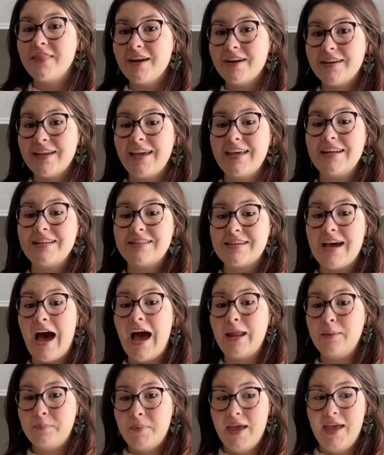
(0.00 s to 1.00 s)
there to get a
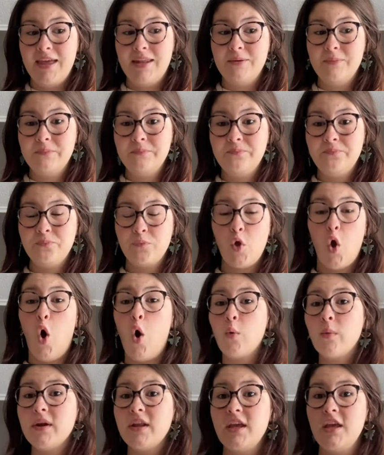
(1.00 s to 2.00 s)
Tide pen.
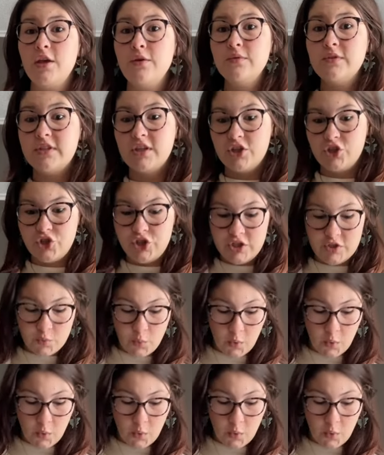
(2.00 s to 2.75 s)
Already used it. She's